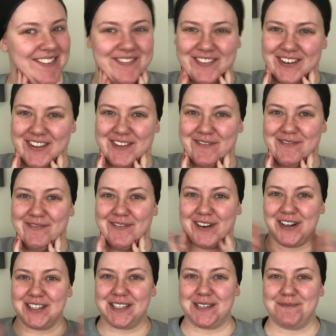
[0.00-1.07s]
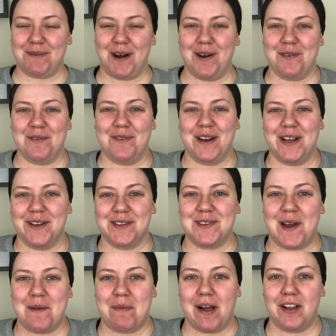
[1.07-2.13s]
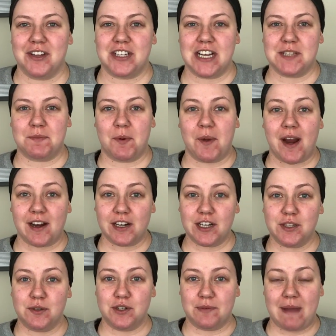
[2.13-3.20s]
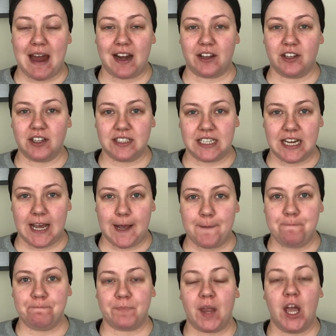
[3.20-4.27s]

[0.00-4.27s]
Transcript: for the first part of the video, so I apologize, but we are gonna do a dramatic look today.